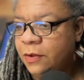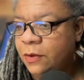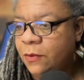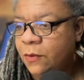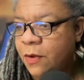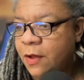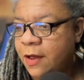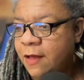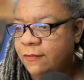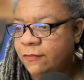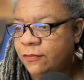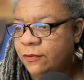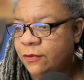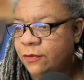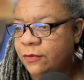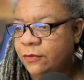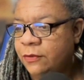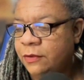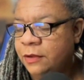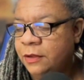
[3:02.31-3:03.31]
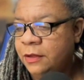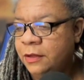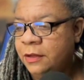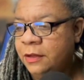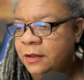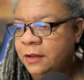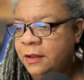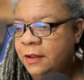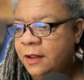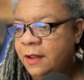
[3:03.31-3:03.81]
co-authored.
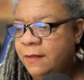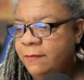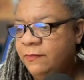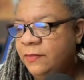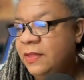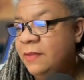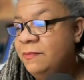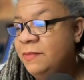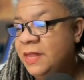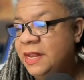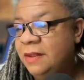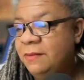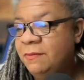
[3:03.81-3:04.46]
Committee